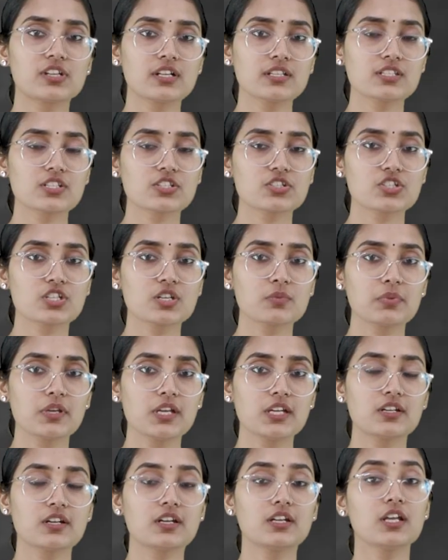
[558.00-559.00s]
transition
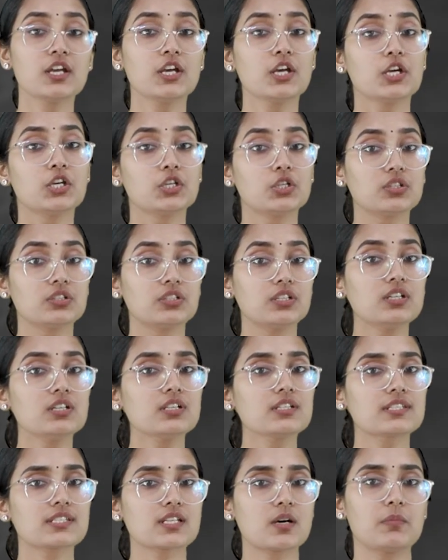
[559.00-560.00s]
period to
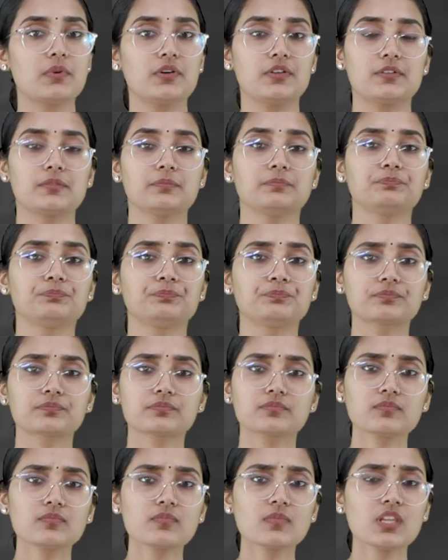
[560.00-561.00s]
the summer.
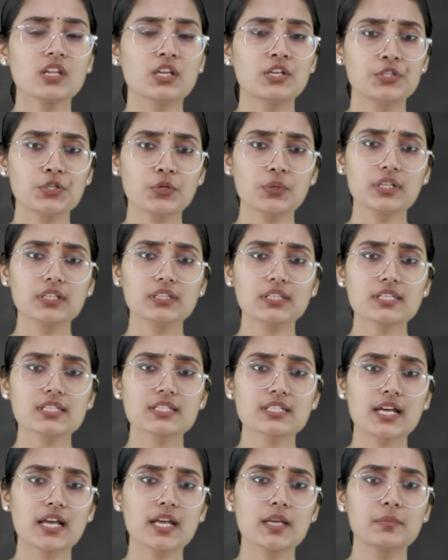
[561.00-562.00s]
During
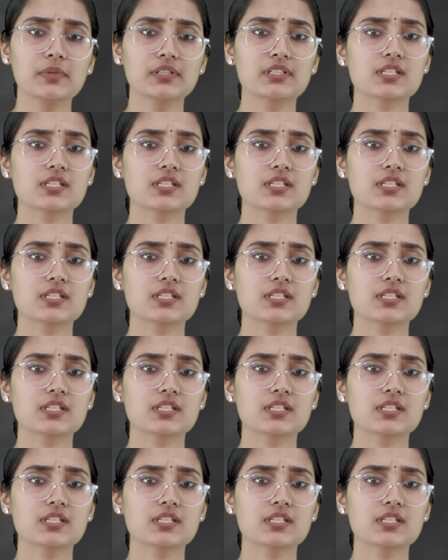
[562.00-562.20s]
this time,